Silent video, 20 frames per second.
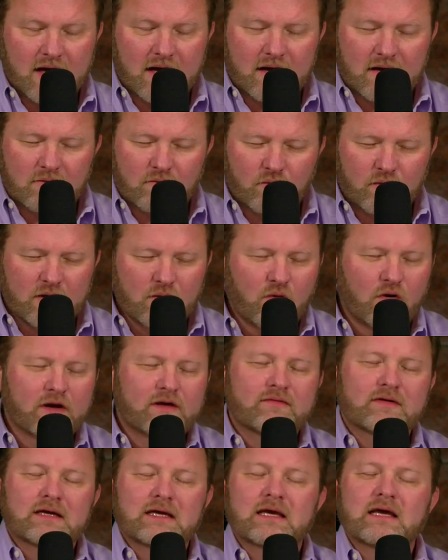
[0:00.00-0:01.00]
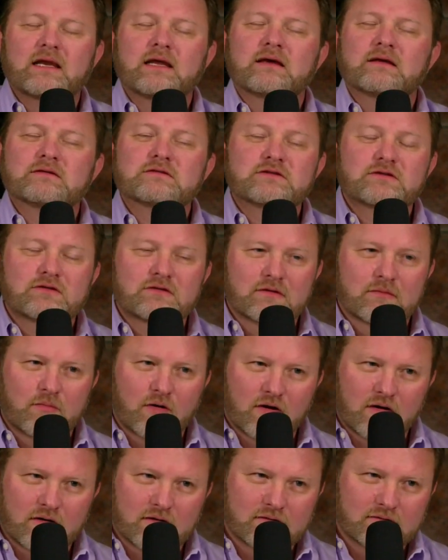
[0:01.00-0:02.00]
We won't even get into the
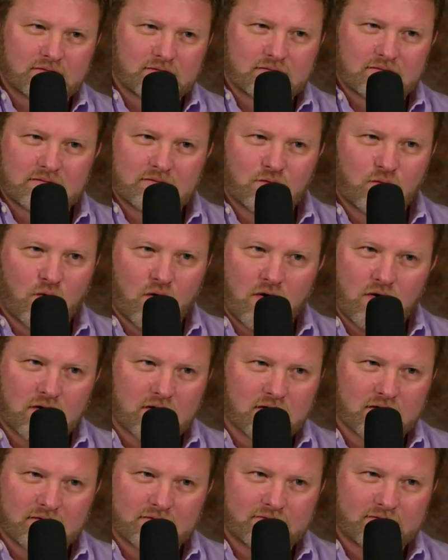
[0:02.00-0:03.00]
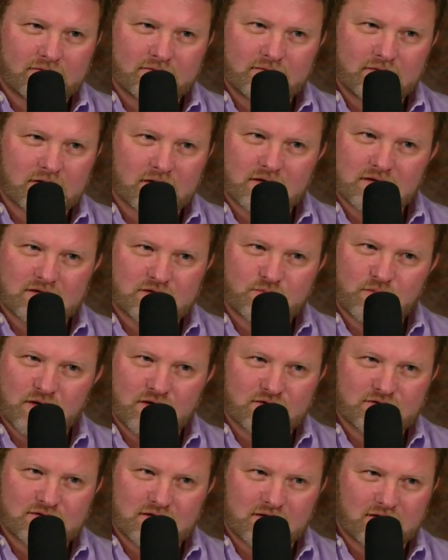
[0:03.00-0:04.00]
bird walk of the
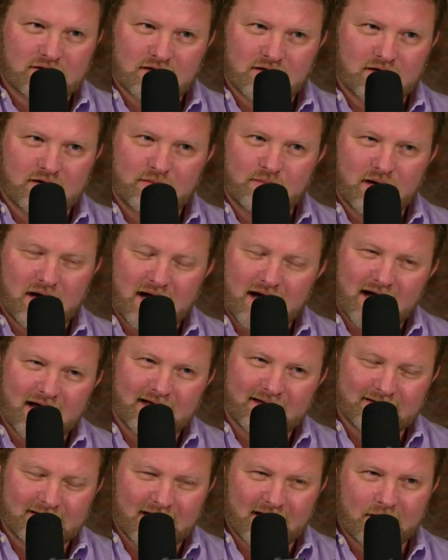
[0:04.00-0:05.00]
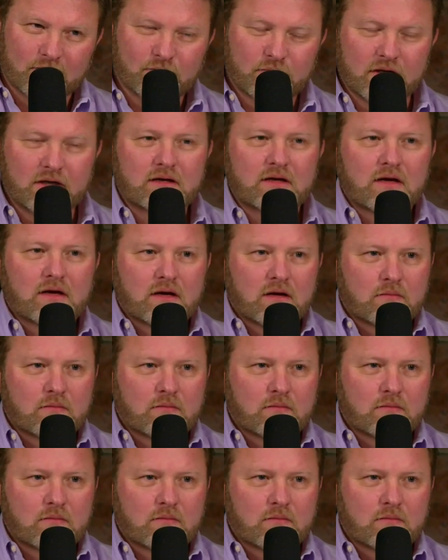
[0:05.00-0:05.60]
conspiracy theory behind that, but